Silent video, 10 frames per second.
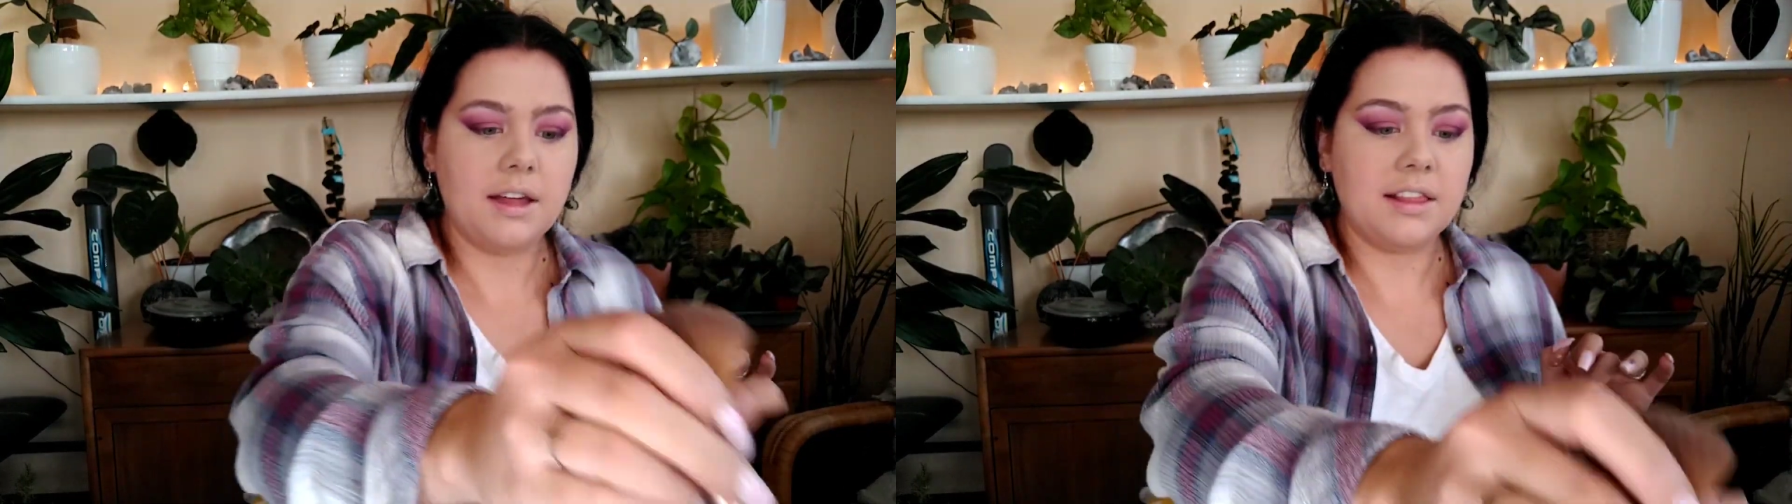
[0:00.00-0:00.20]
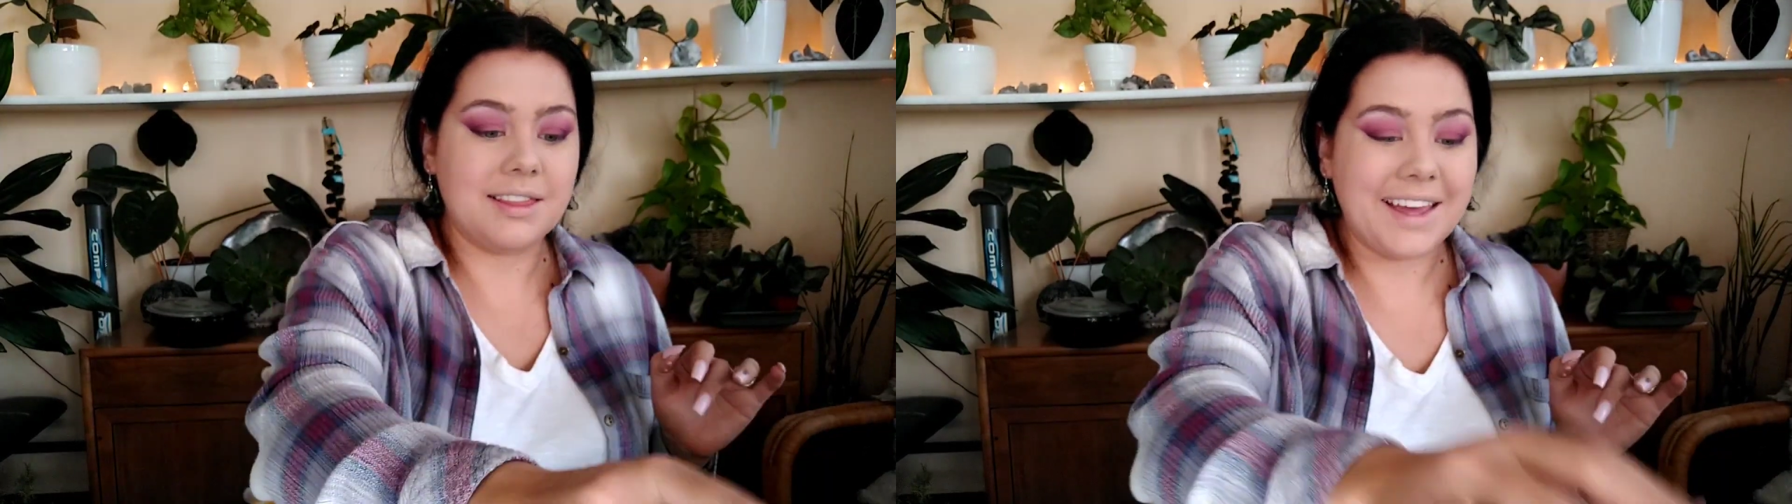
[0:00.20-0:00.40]

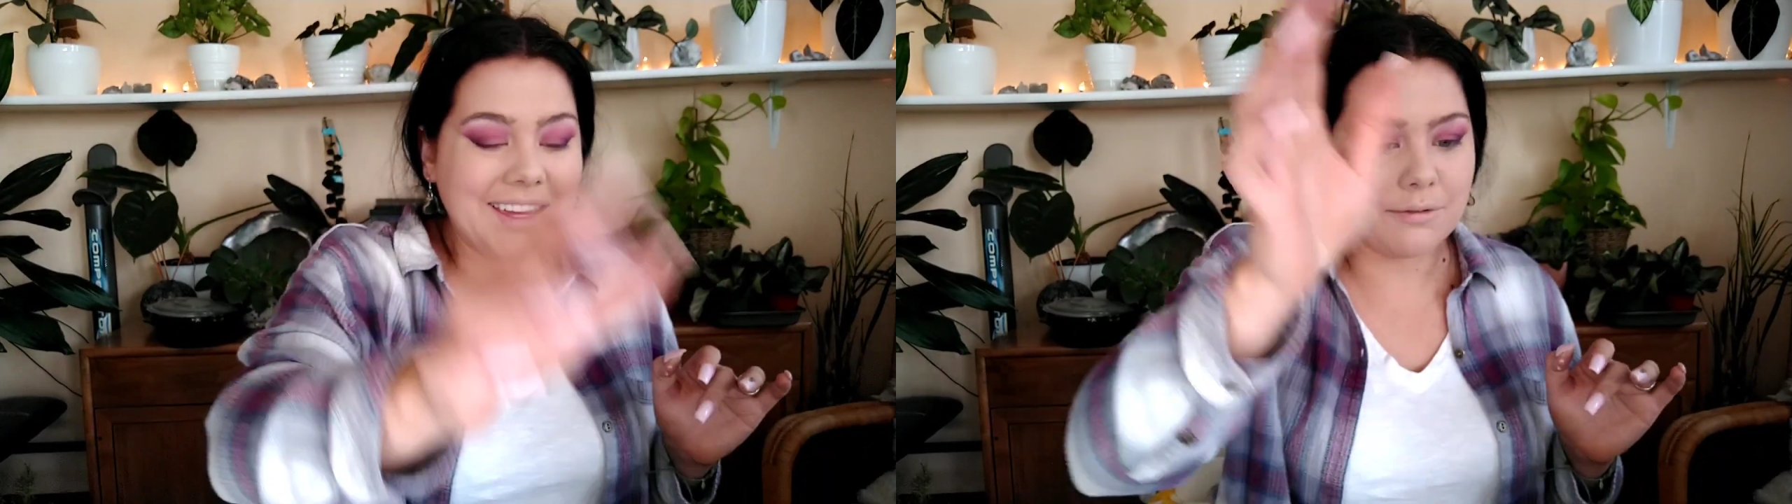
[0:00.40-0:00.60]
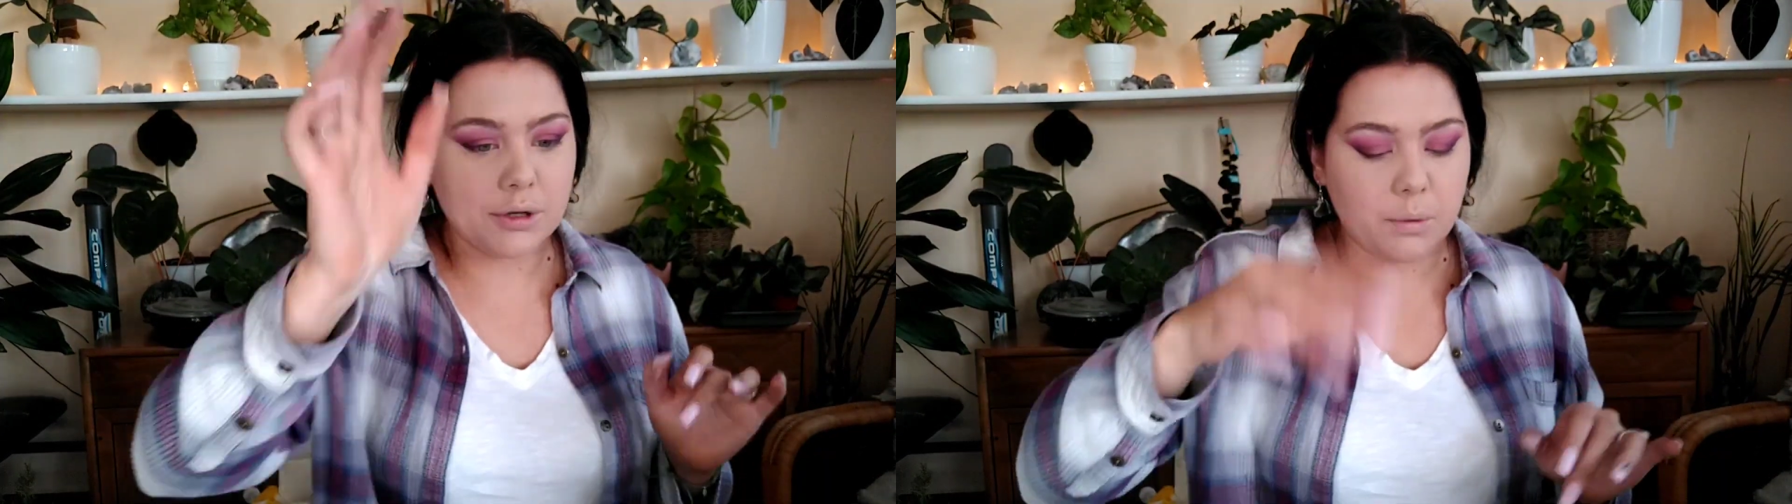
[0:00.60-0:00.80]

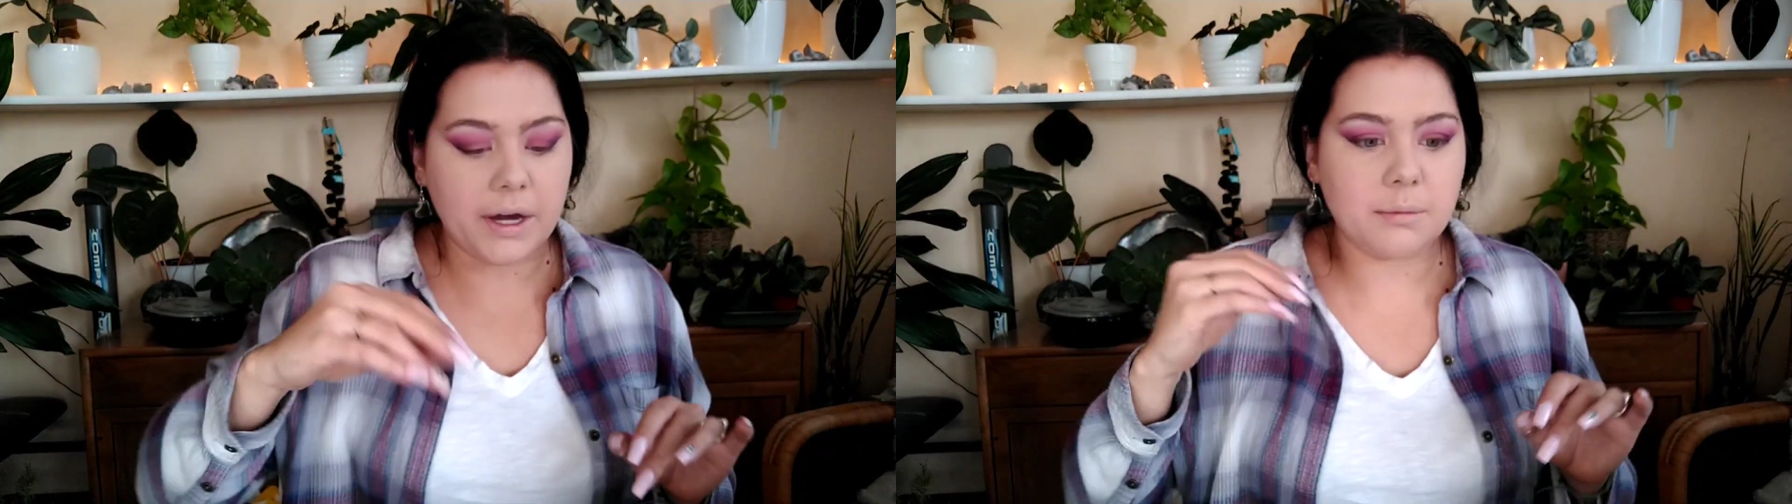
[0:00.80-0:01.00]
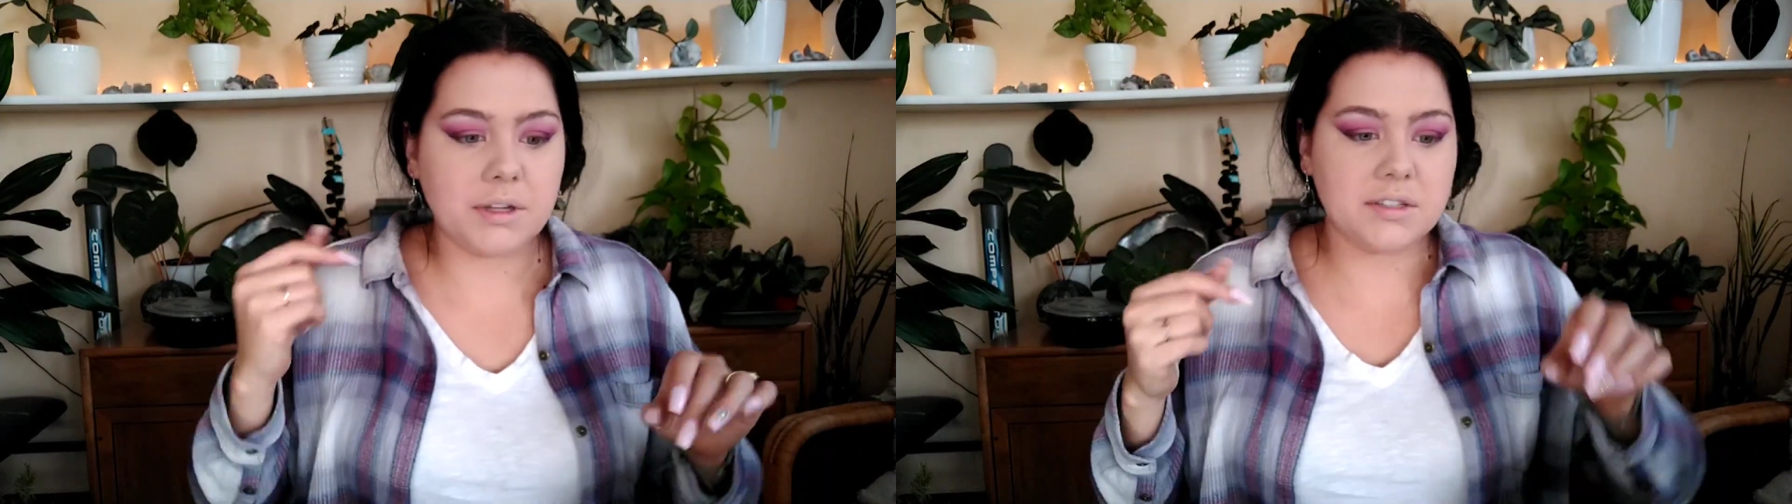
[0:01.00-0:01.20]
light
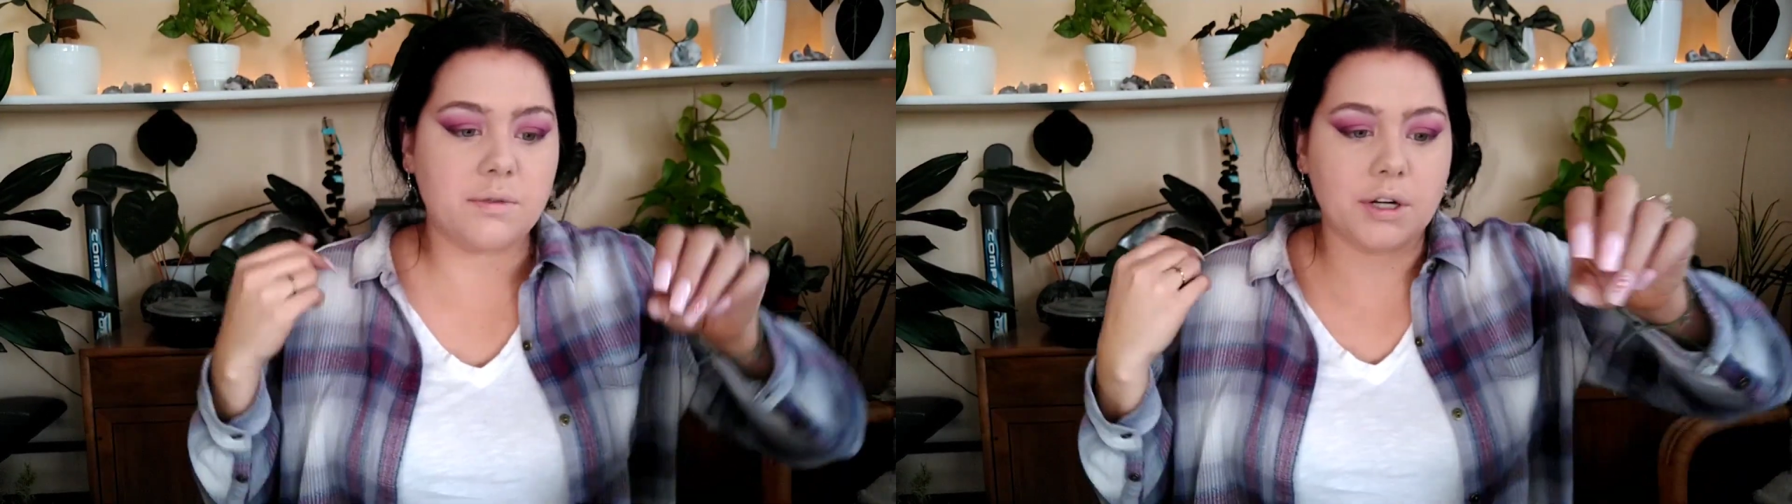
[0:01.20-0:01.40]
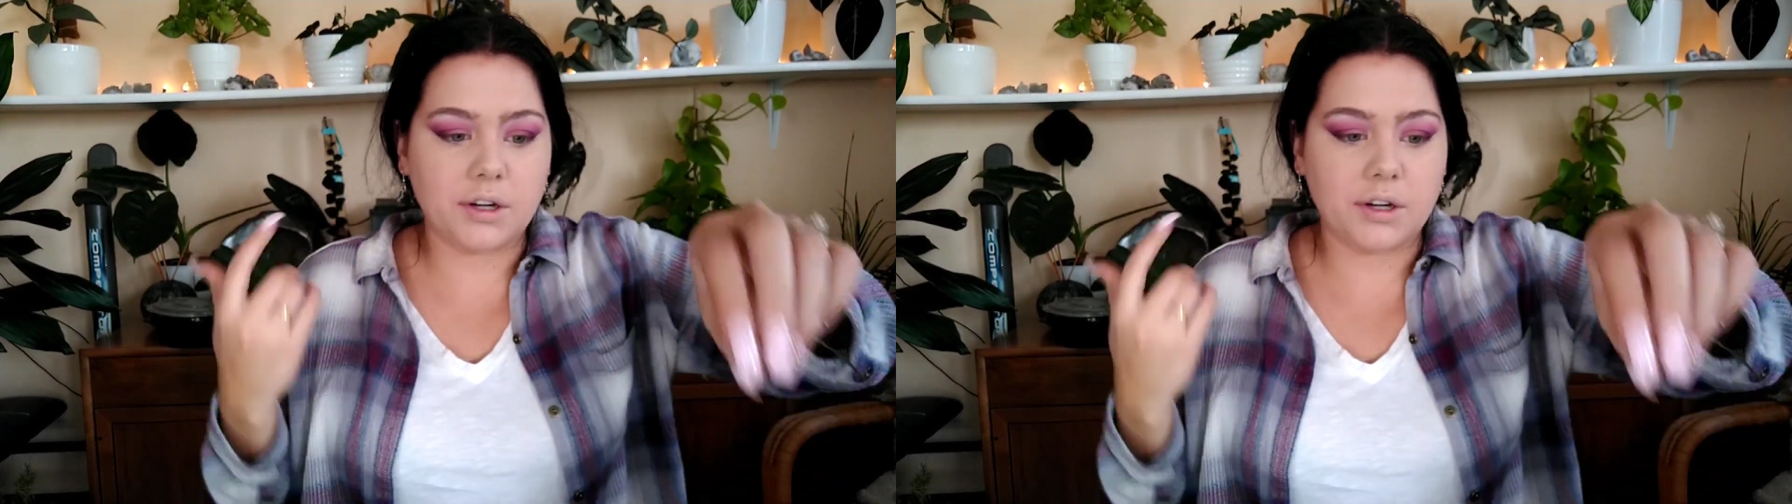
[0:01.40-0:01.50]
requirements for